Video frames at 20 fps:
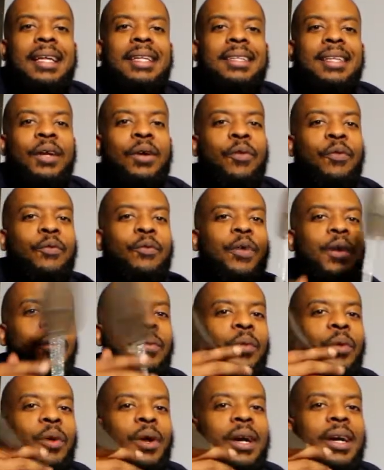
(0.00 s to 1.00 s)
They don't fit
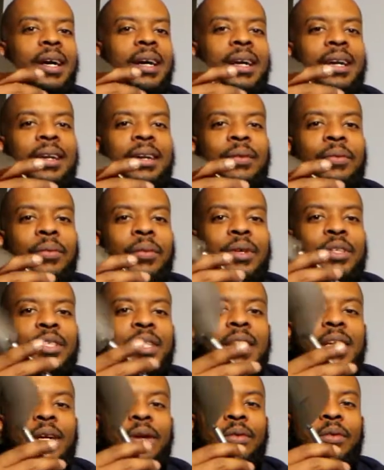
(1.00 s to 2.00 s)
real good once you
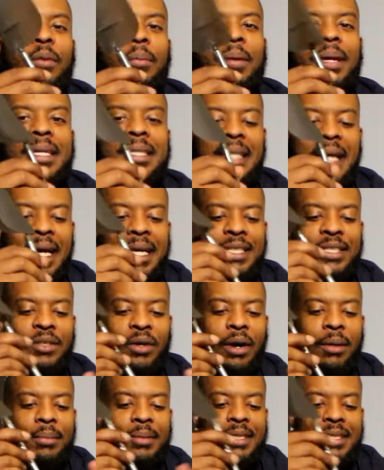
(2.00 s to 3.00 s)
get over a big size.
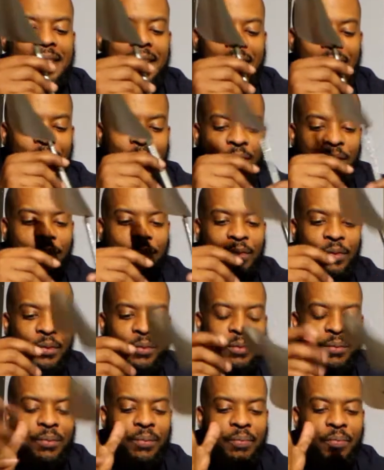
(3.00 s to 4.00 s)
So I'm gonna tell you if
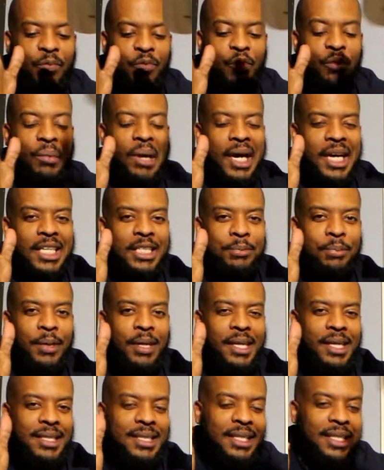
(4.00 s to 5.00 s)
you, from my
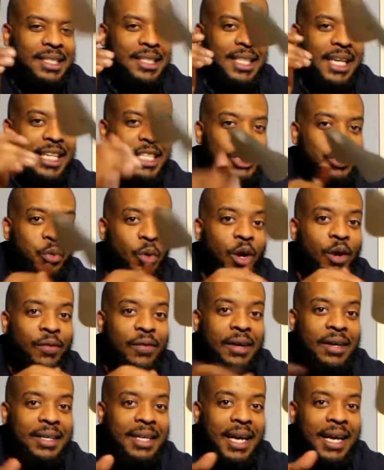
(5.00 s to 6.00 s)
experience, a size 12
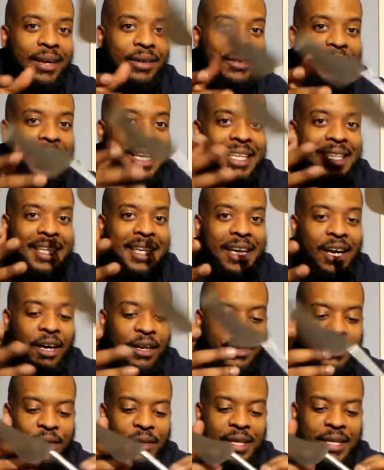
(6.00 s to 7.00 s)
on down, anything
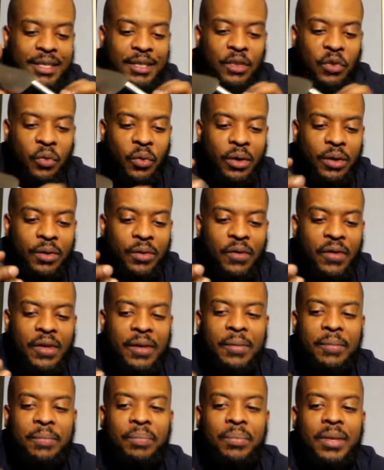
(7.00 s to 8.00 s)
underneath a 12,
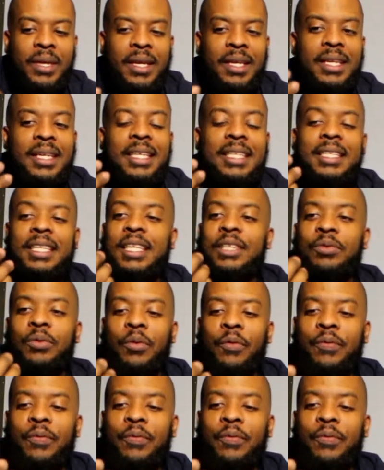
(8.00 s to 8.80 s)
these things will